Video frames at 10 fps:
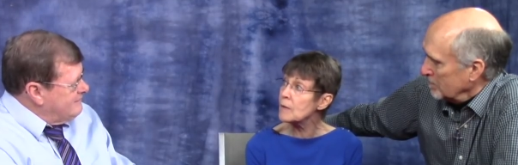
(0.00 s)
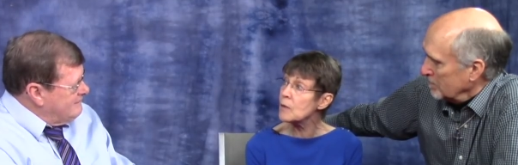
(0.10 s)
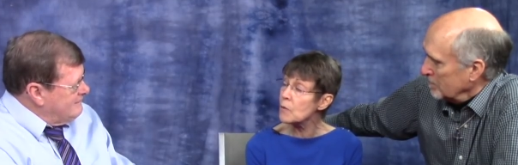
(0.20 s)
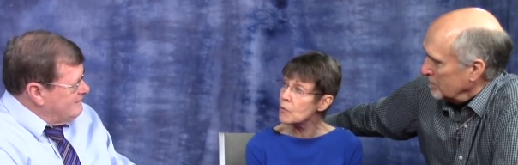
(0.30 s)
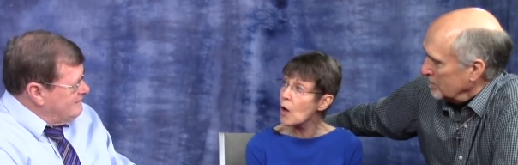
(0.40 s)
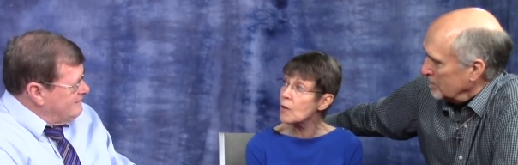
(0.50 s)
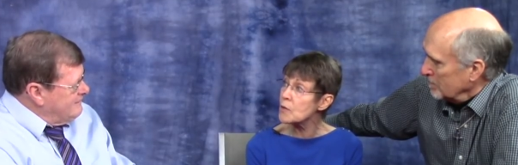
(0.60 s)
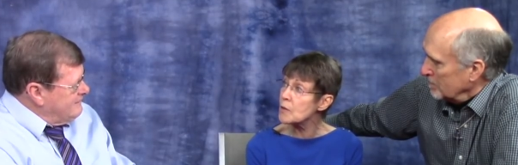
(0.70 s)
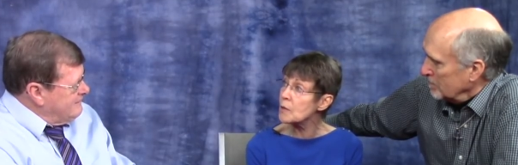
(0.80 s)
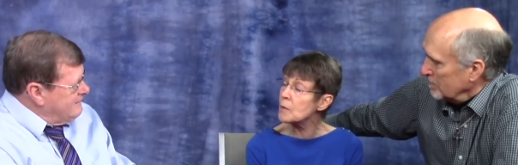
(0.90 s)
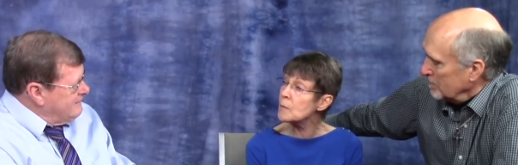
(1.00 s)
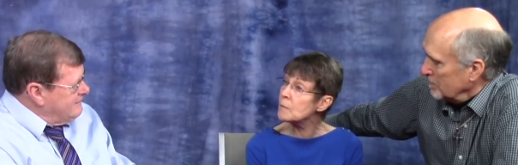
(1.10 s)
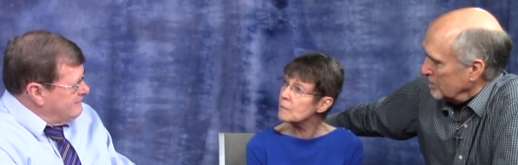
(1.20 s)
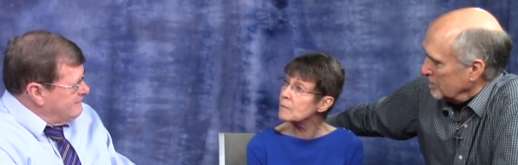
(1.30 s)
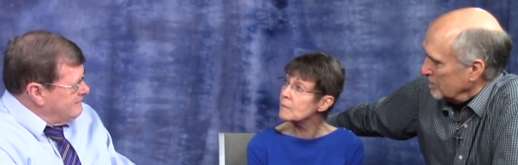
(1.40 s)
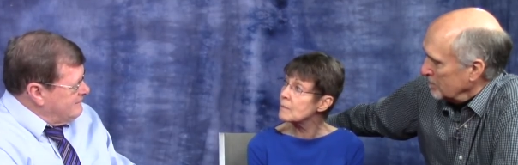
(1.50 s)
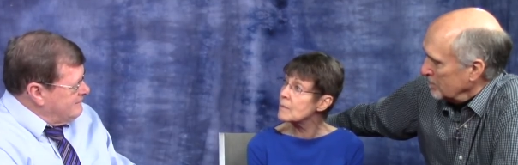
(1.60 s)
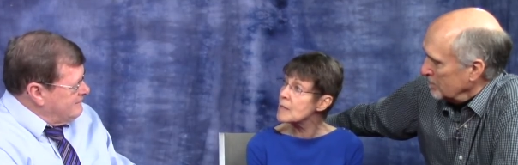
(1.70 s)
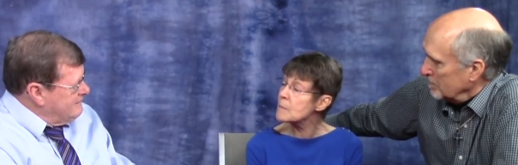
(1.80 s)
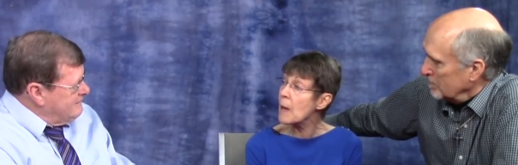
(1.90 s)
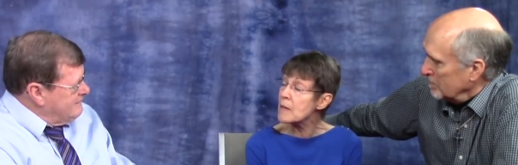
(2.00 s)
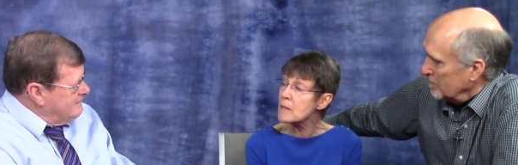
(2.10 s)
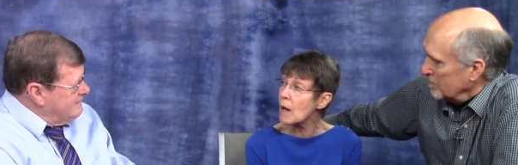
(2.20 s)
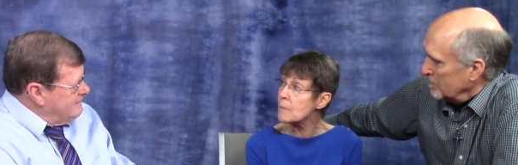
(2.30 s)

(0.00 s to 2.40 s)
Speaker 1: You've got to spend time